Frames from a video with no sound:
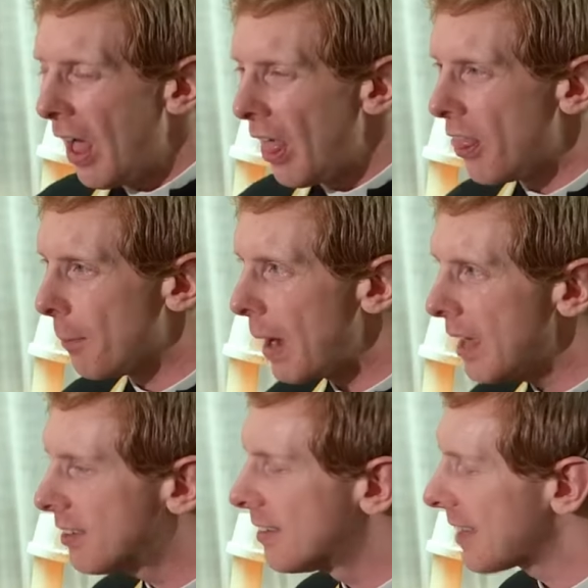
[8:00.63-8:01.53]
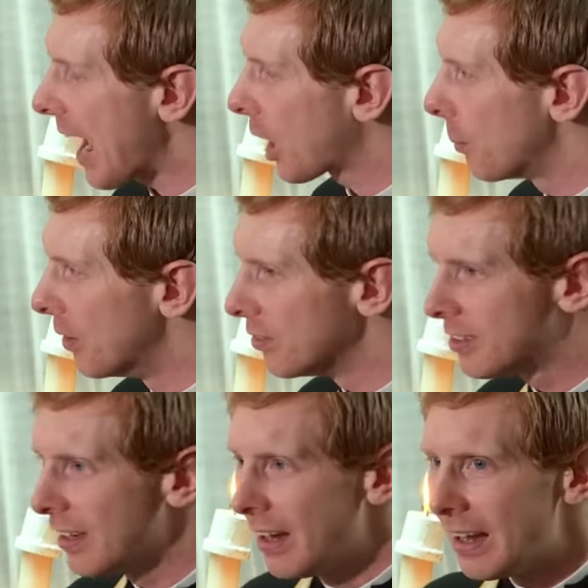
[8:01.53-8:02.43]
the Blessed
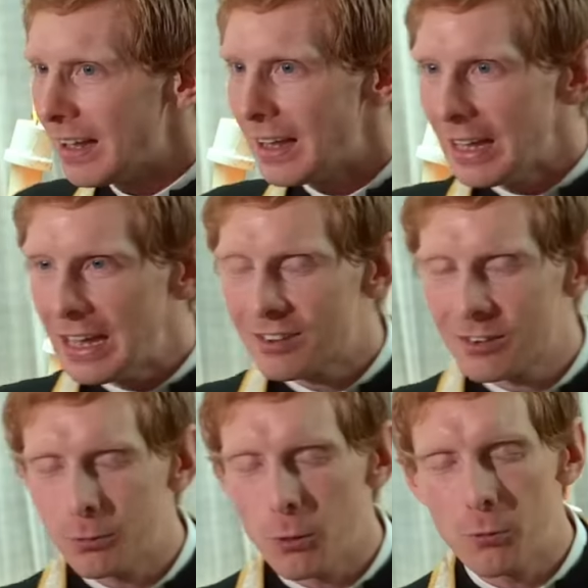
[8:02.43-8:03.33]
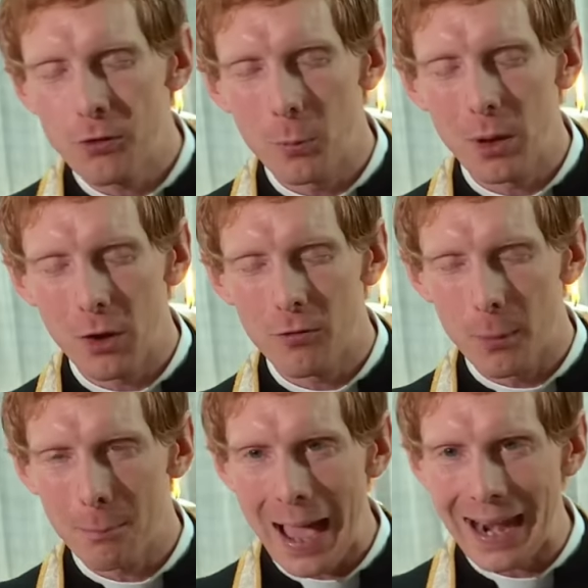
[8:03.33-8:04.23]
Sacrament is the fulfillment of the
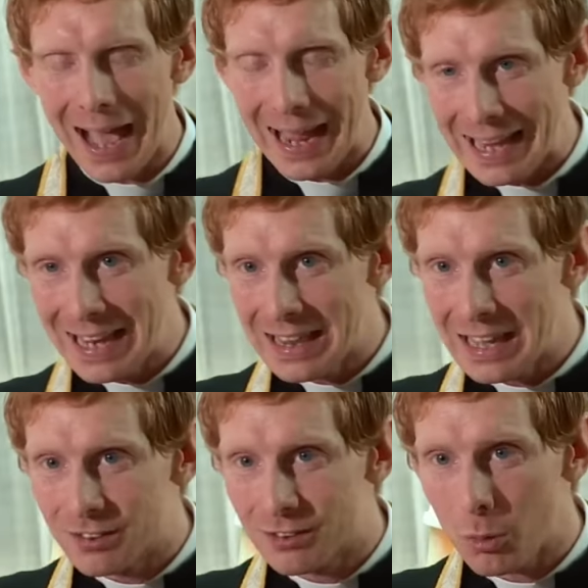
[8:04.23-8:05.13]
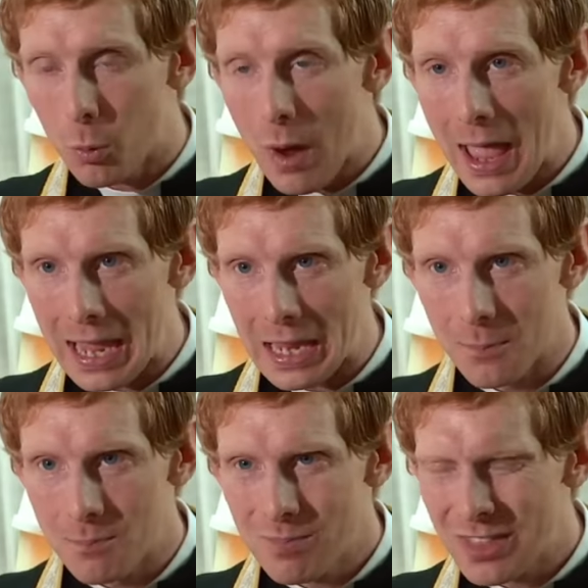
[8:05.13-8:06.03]
manna in this way.
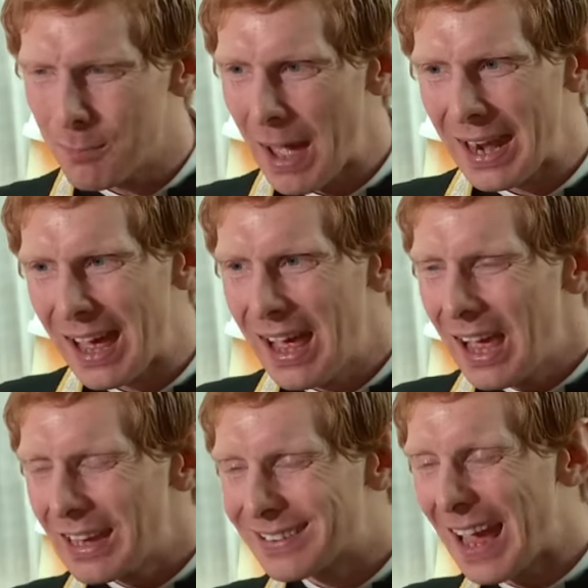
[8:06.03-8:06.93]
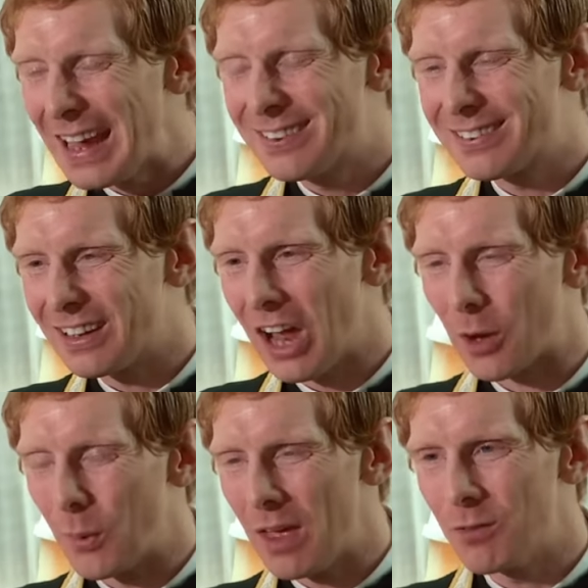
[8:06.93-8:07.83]
The manna, it tasted like
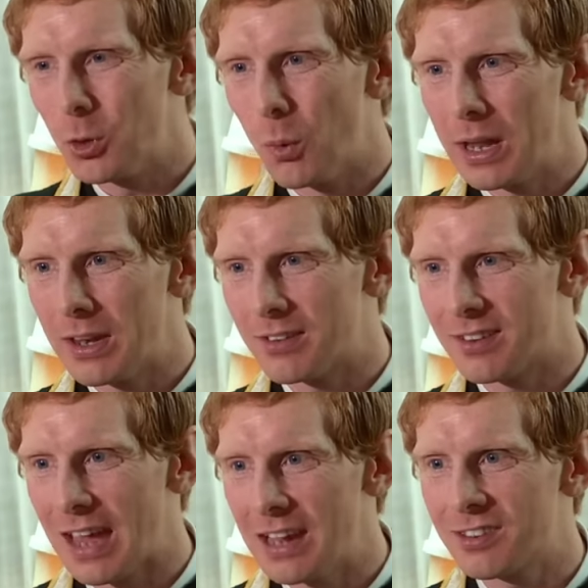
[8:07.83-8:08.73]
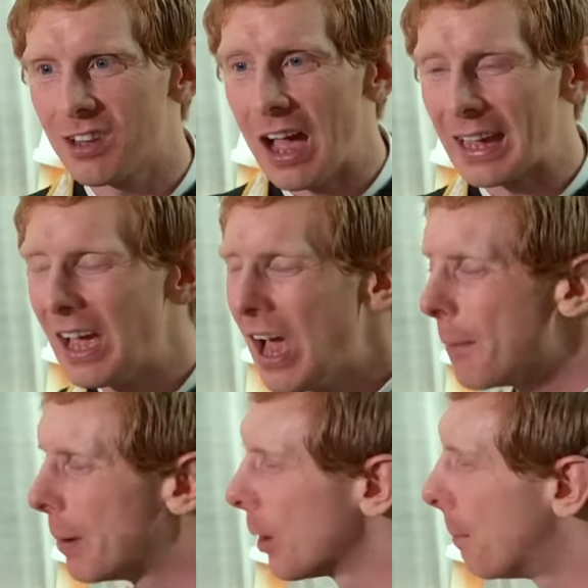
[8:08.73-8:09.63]
whatever you wanted it to taste like.
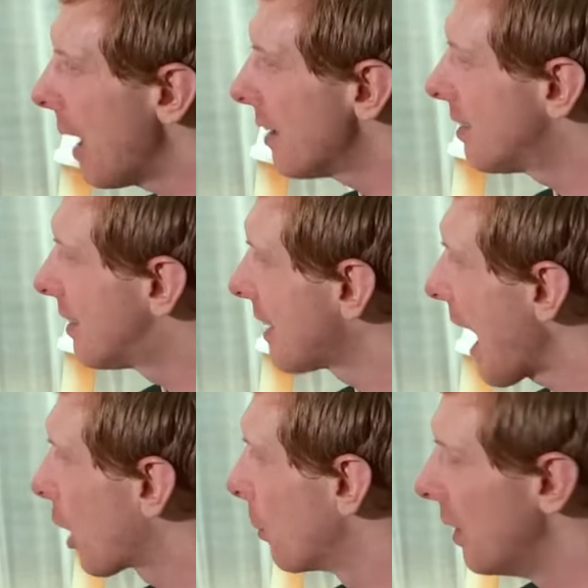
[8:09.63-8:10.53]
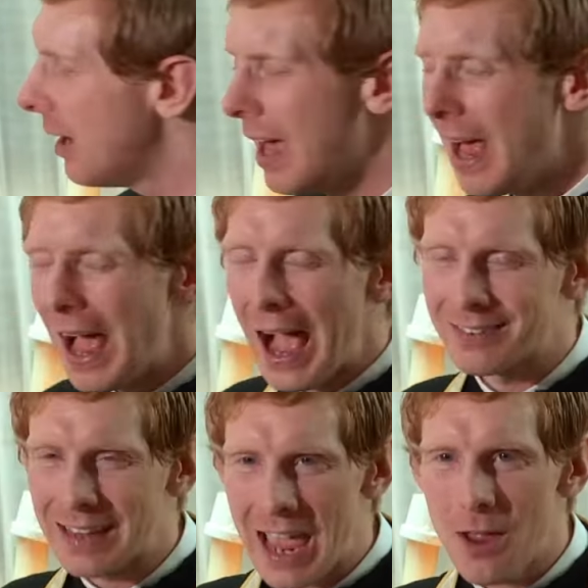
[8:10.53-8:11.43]
But the Blessed Sacrament
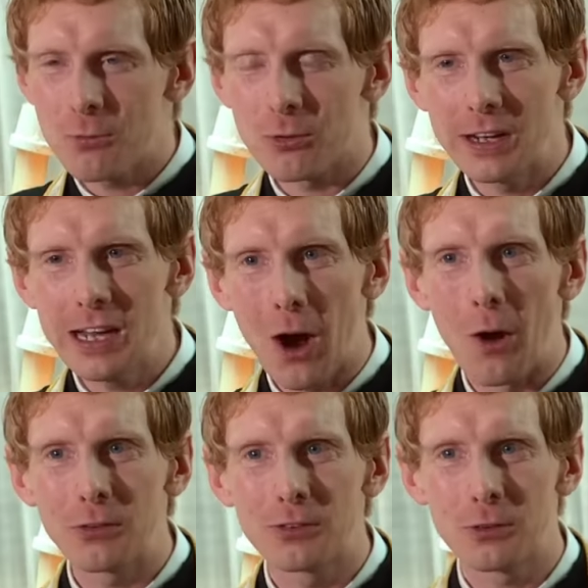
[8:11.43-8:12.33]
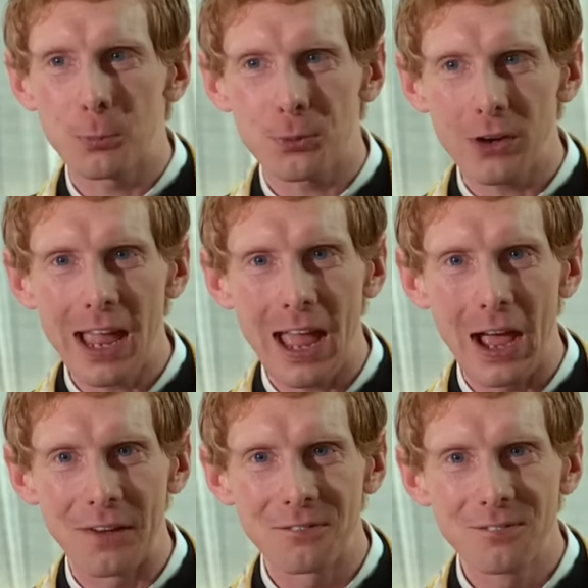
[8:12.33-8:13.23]
has every answer to prayer.